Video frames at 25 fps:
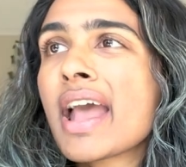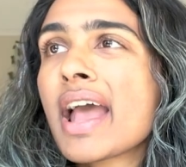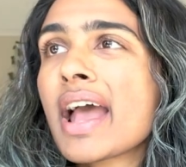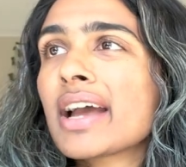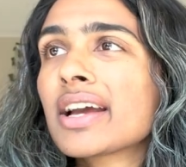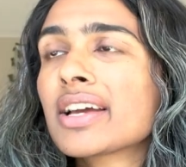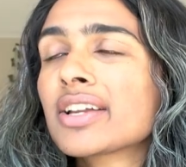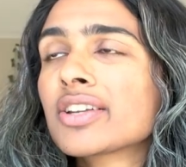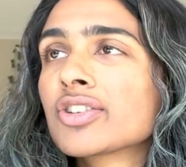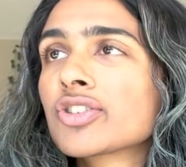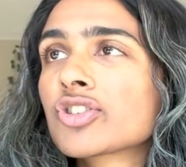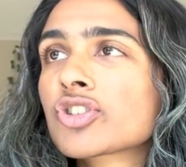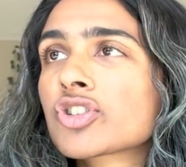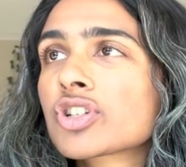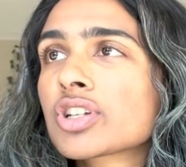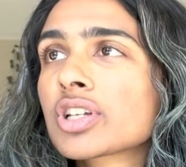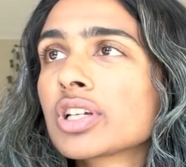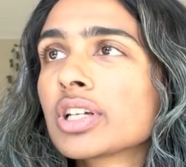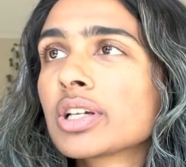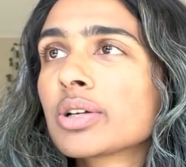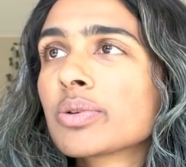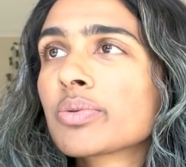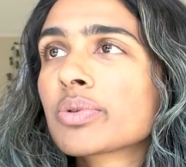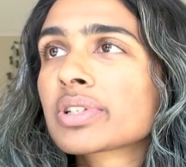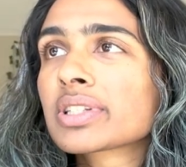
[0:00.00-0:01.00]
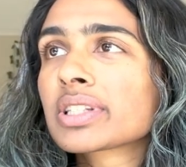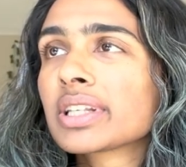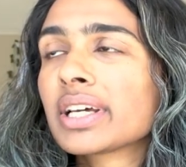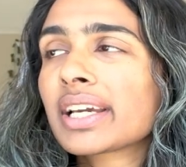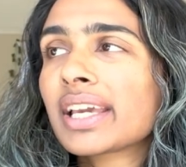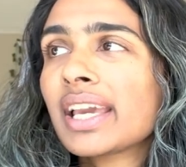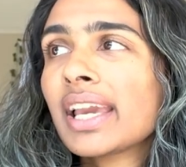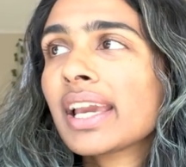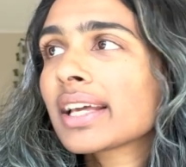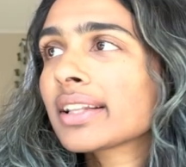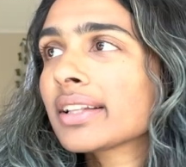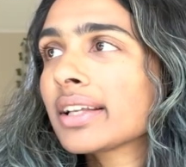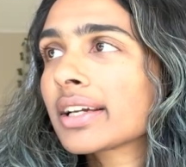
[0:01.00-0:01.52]
And she was like,
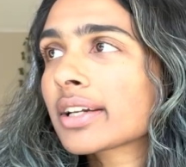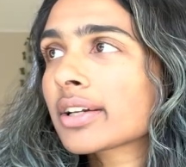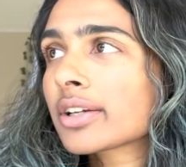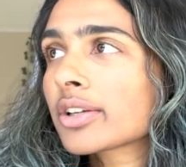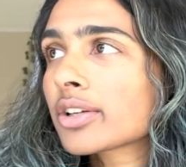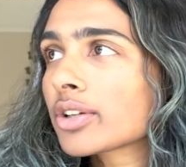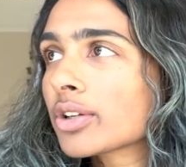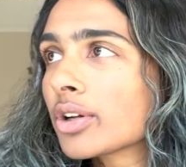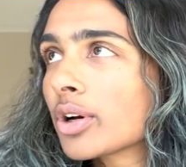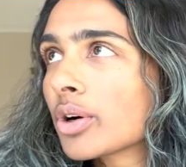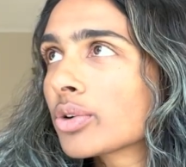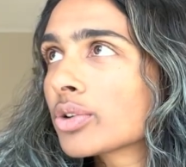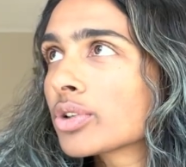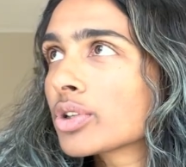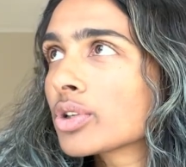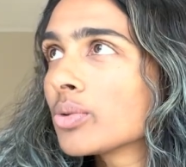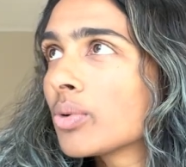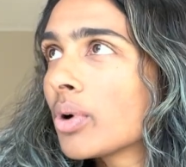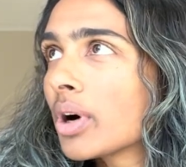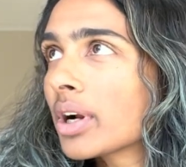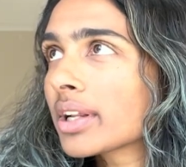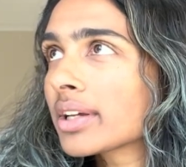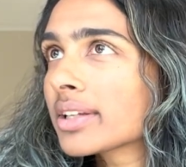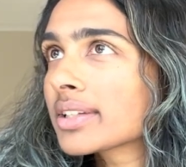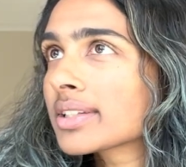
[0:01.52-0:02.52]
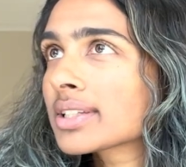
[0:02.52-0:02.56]
hey, do you want to